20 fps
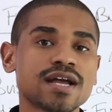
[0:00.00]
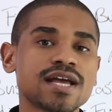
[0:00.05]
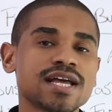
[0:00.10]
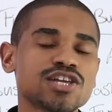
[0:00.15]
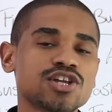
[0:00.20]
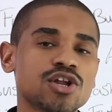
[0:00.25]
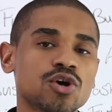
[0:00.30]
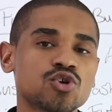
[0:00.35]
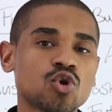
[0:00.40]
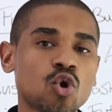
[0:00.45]

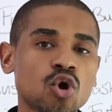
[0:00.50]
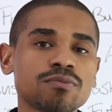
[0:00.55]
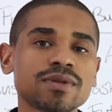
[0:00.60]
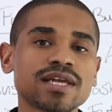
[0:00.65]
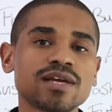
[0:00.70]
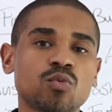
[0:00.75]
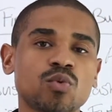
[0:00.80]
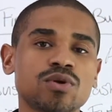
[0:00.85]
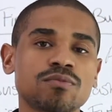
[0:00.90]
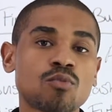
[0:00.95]
Normally
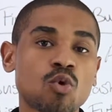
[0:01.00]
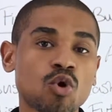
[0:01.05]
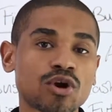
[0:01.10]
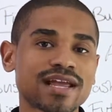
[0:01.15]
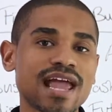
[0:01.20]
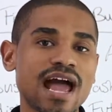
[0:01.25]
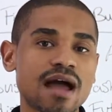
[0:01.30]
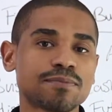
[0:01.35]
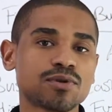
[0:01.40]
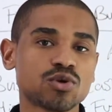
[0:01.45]
when more
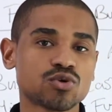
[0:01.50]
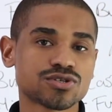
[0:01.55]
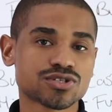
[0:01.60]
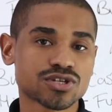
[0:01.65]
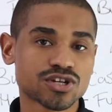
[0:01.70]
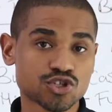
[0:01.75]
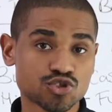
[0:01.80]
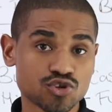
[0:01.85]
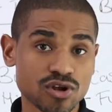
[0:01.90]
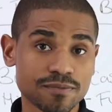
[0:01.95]
capital is
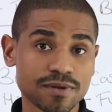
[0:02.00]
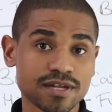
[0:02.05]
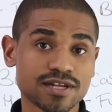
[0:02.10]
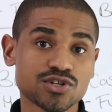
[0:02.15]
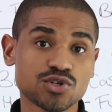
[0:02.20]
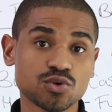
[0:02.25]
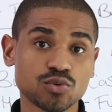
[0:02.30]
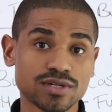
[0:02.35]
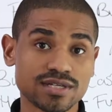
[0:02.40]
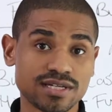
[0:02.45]
contributed
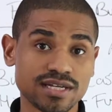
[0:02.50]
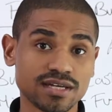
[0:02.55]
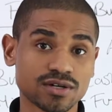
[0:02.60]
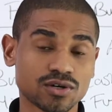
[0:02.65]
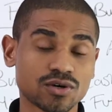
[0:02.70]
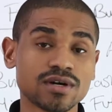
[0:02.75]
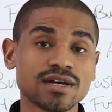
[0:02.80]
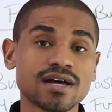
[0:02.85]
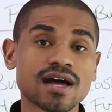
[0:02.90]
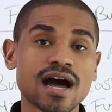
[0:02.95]
to a
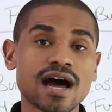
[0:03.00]
deal